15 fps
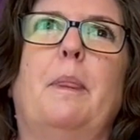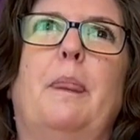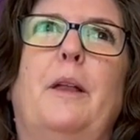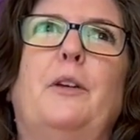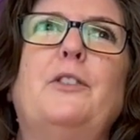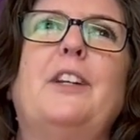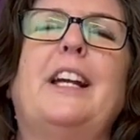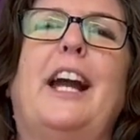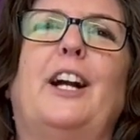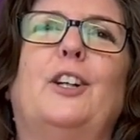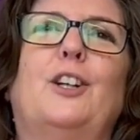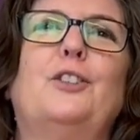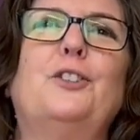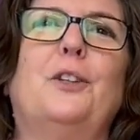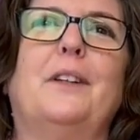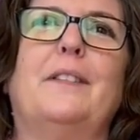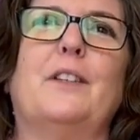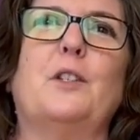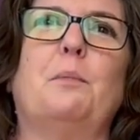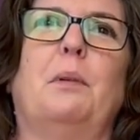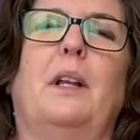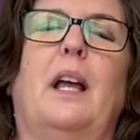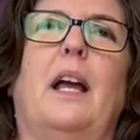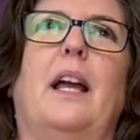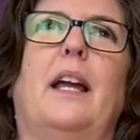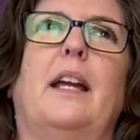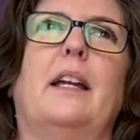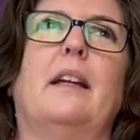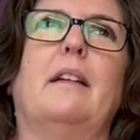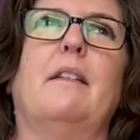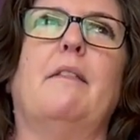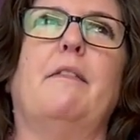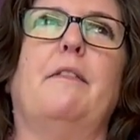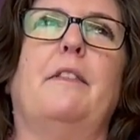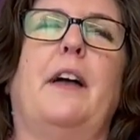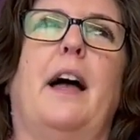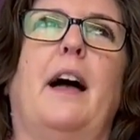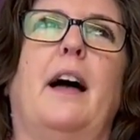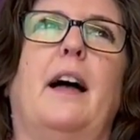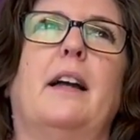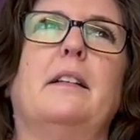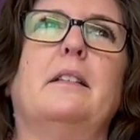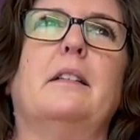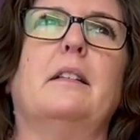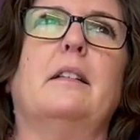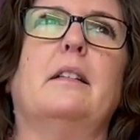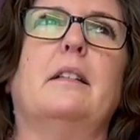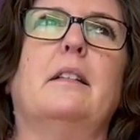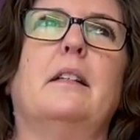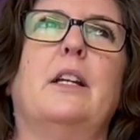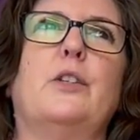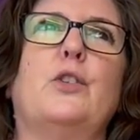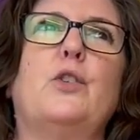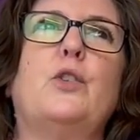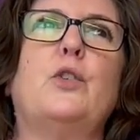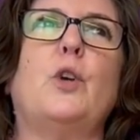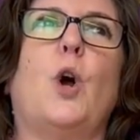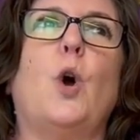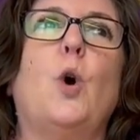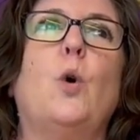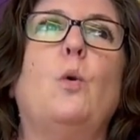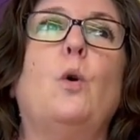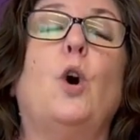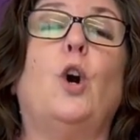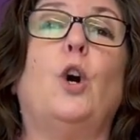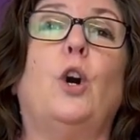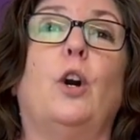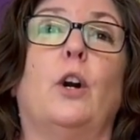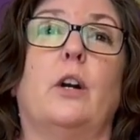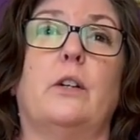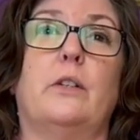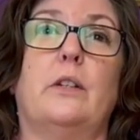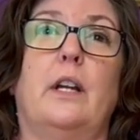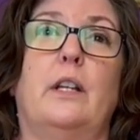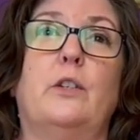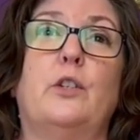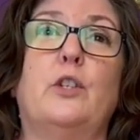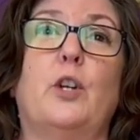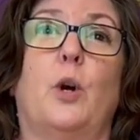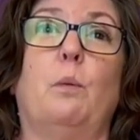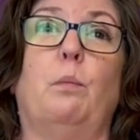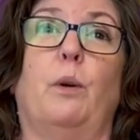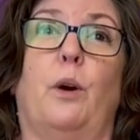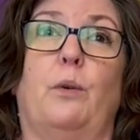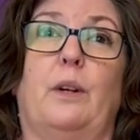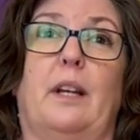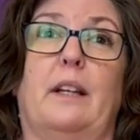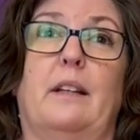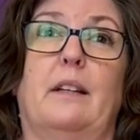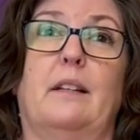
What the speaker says: There's a character in this play that is so hurt and so broken.